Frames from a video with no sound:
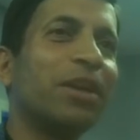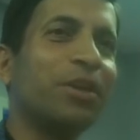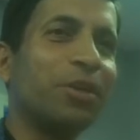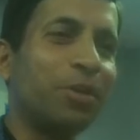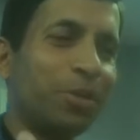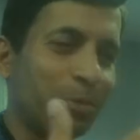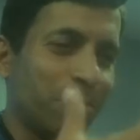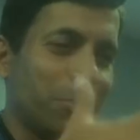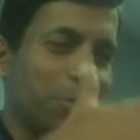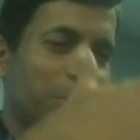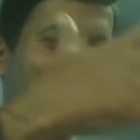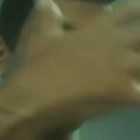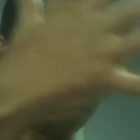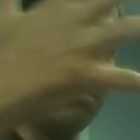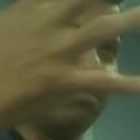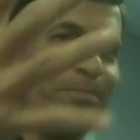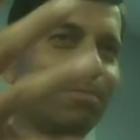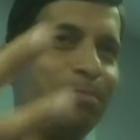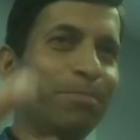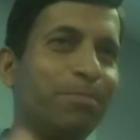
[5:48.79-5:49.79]
huge,
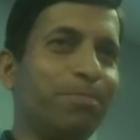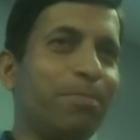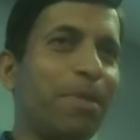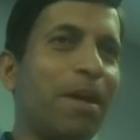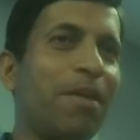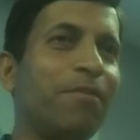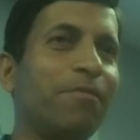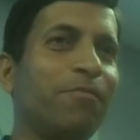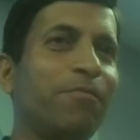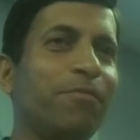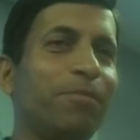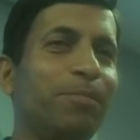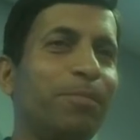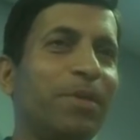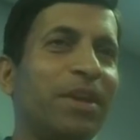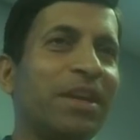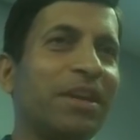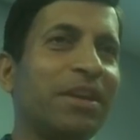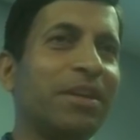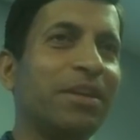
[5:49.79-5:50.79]
powerful, big,